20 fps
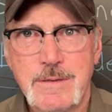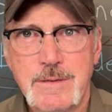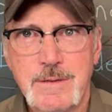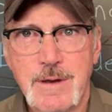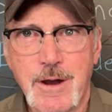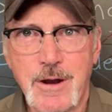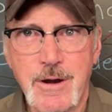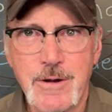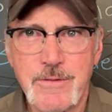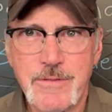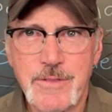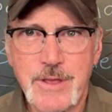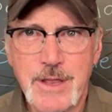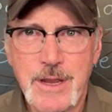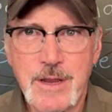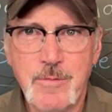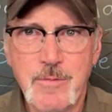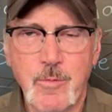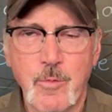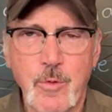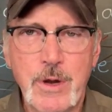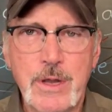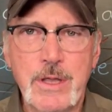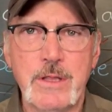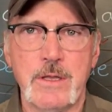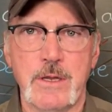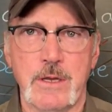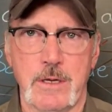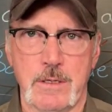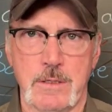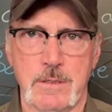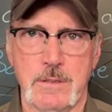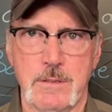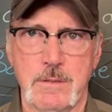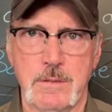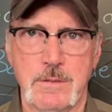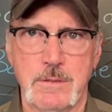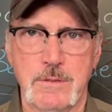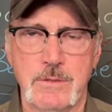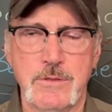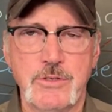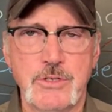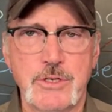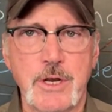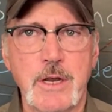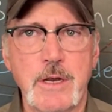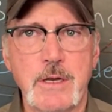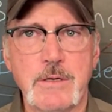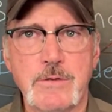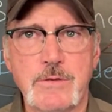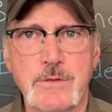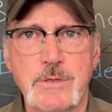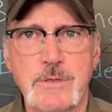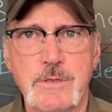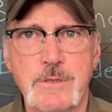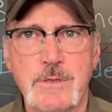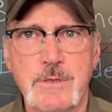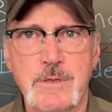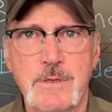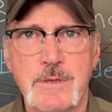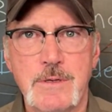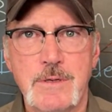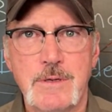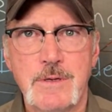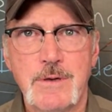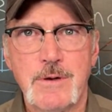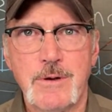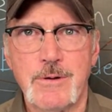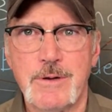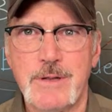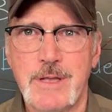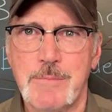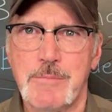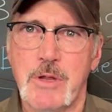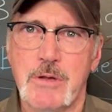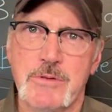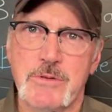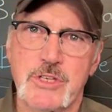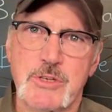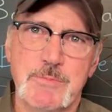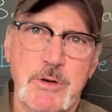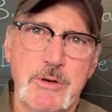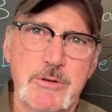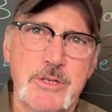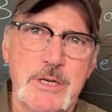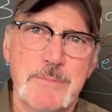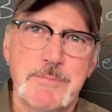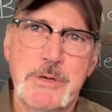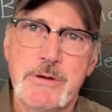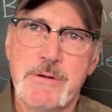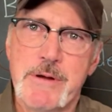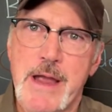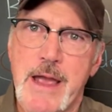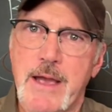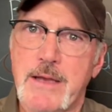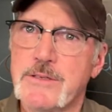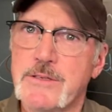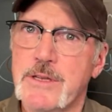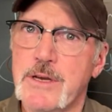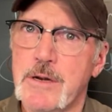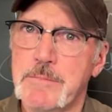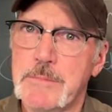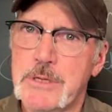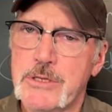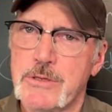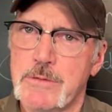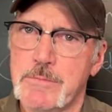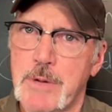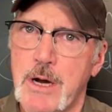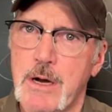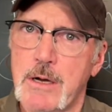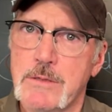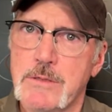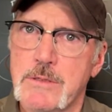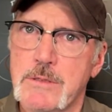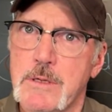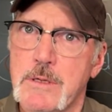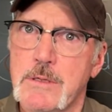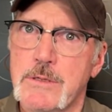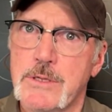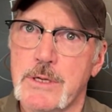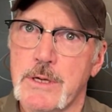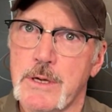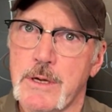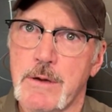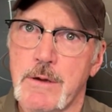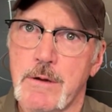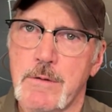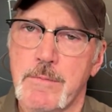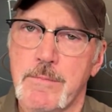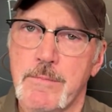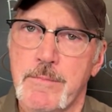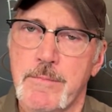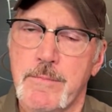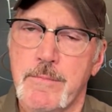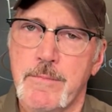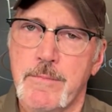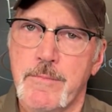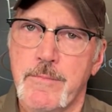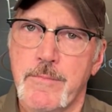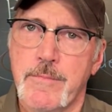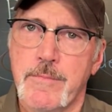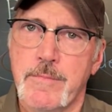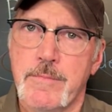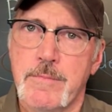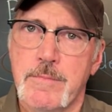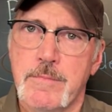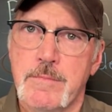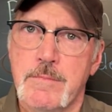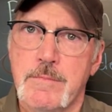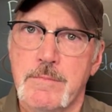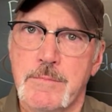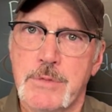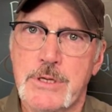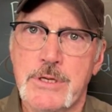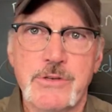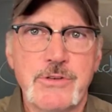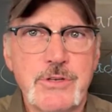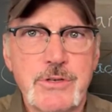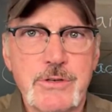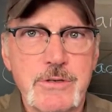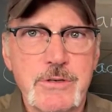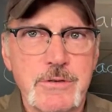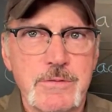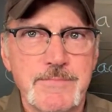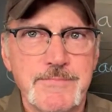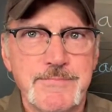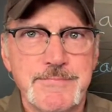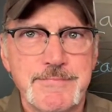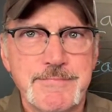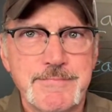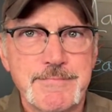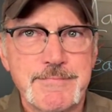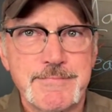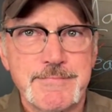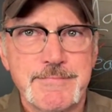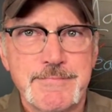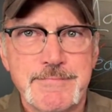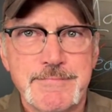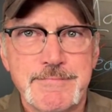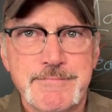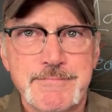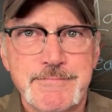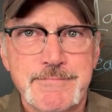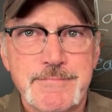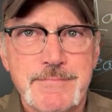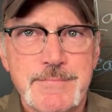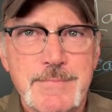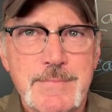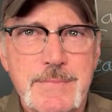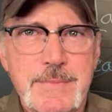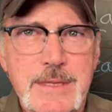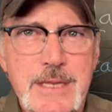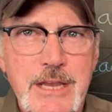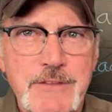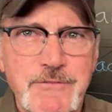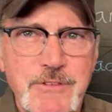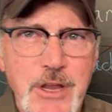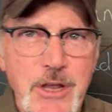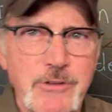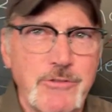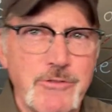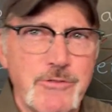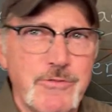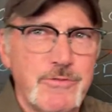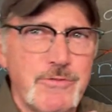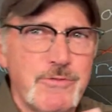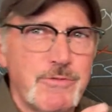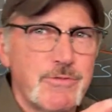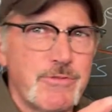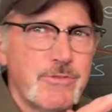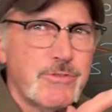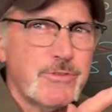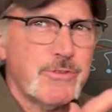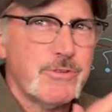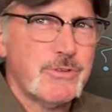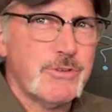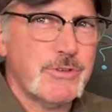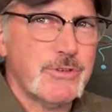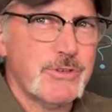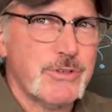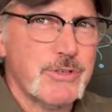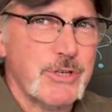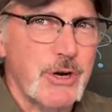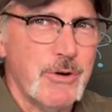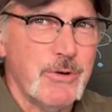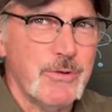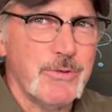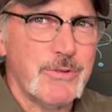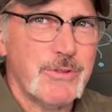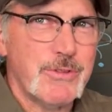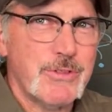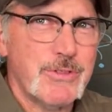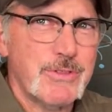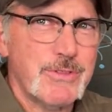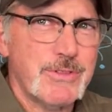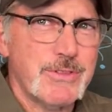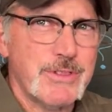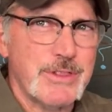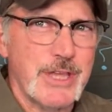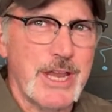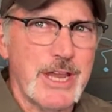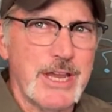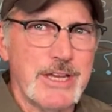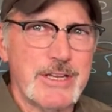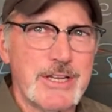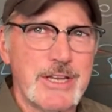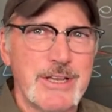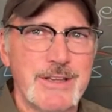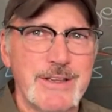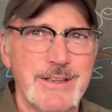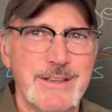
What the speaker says: Are they willing to change? Or are they blowing smoke up your ass there, Mr. Boss, CEO? Because, you know, if you don't think